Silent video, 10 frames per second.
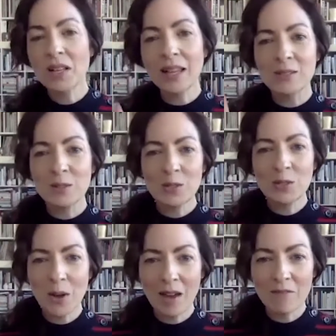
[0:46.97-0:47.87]
collectors,
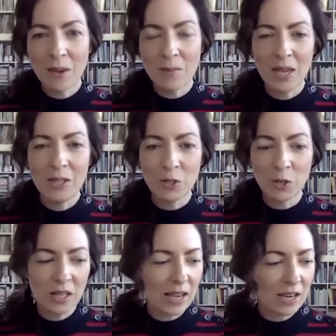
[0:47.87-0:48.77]
you have them in your
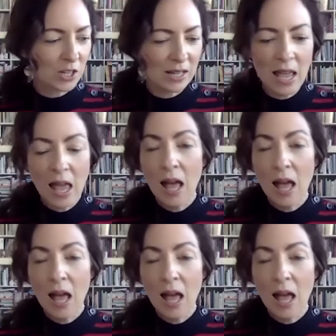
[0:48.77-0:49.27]
collection.